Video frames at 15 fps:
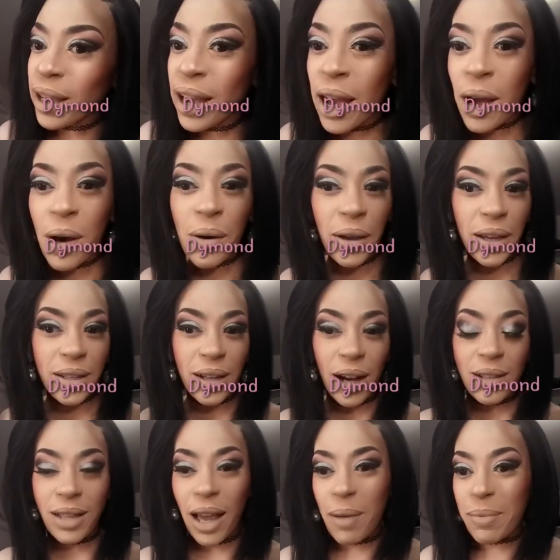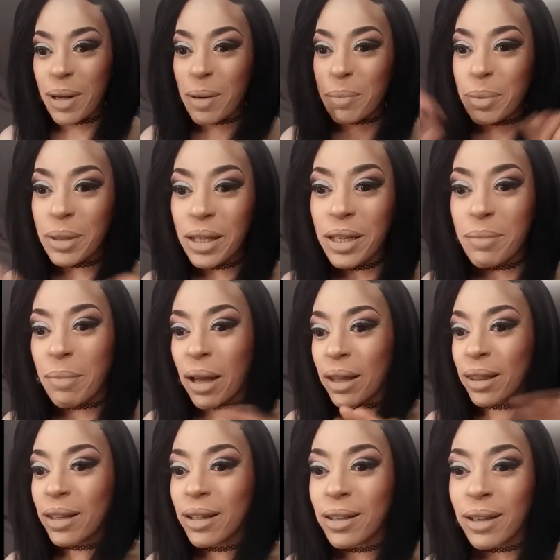Okay, dolls, I am complete. My
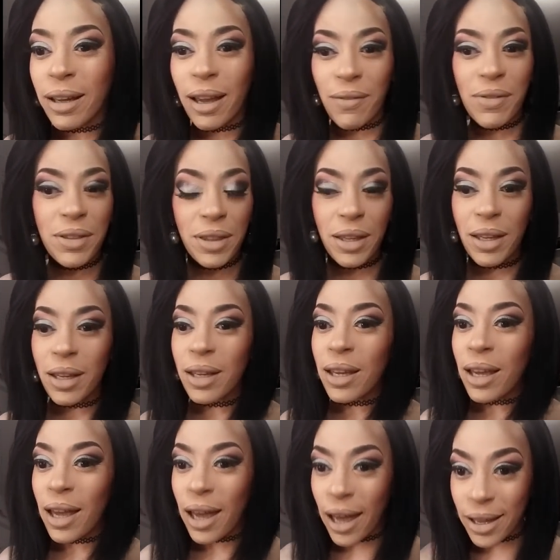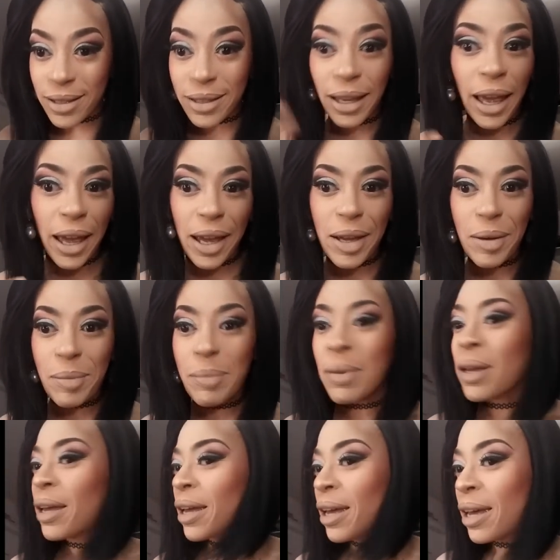look, everything has came
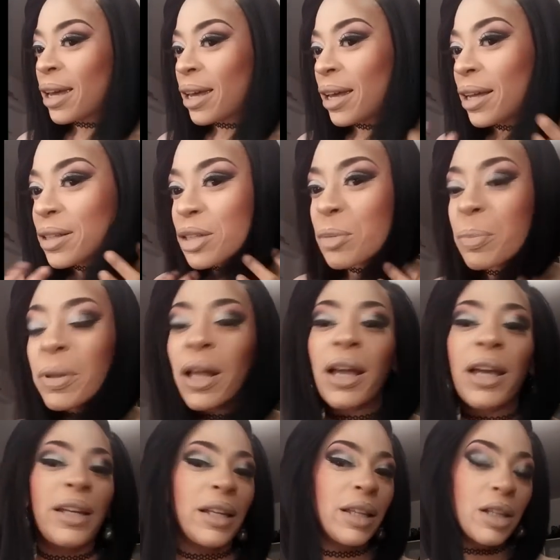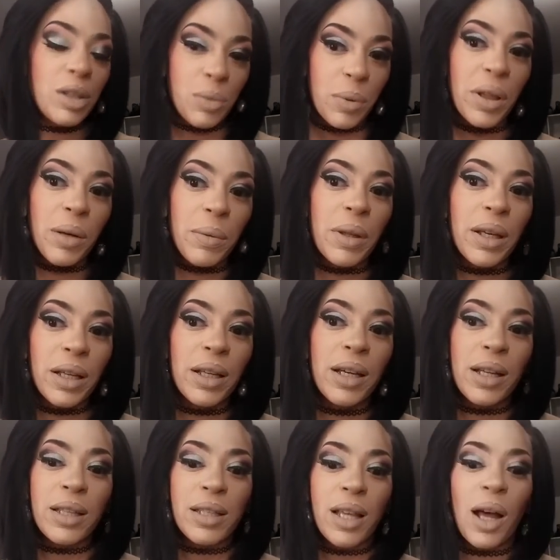into play, and it looks really, really good.
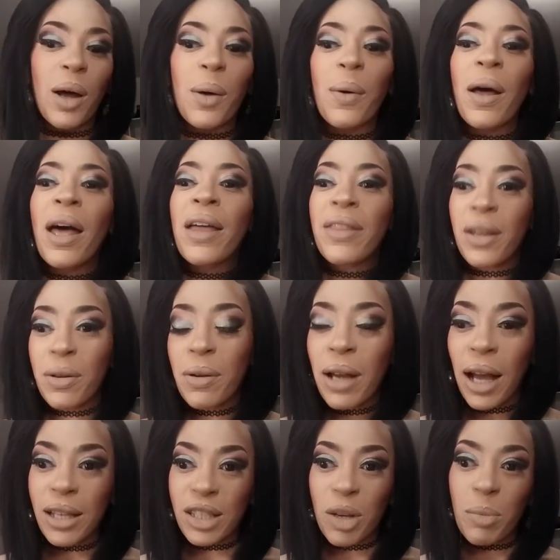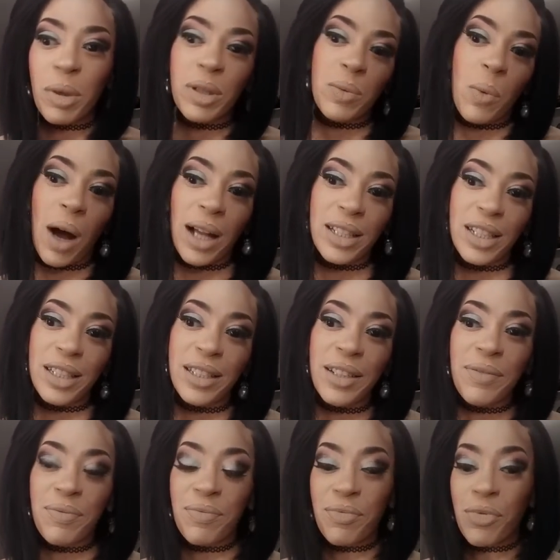So thank you guys so much
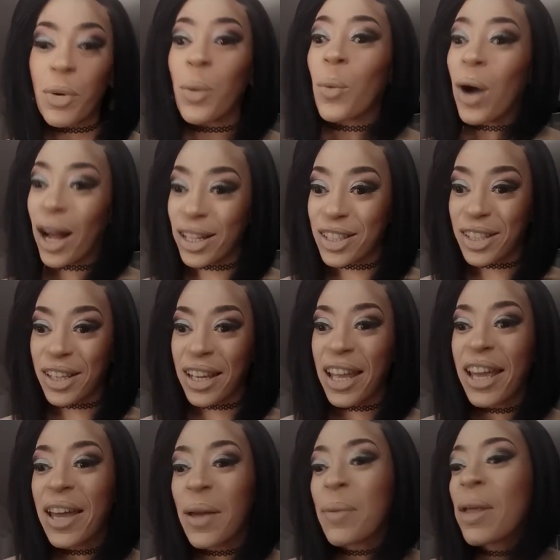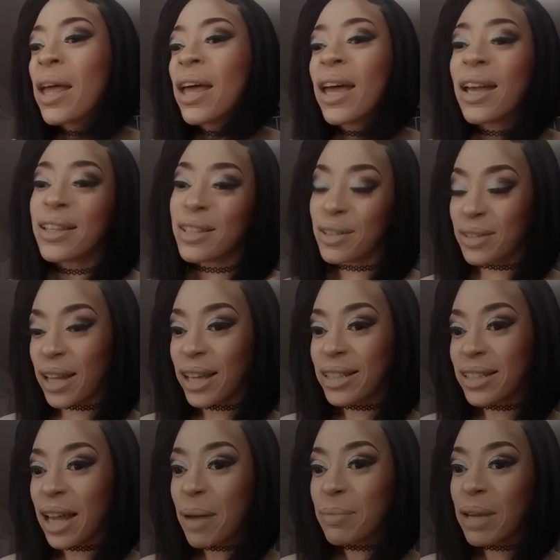for watching. Until next
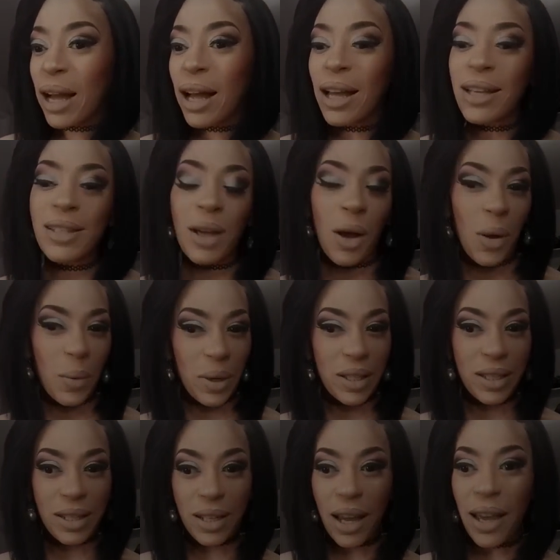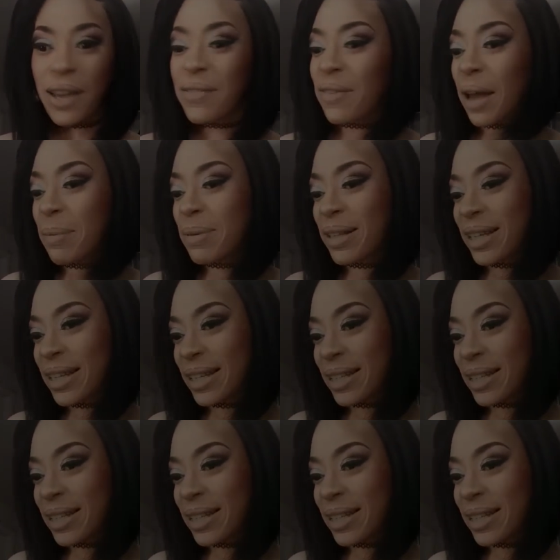time, guys, always stay fabulous.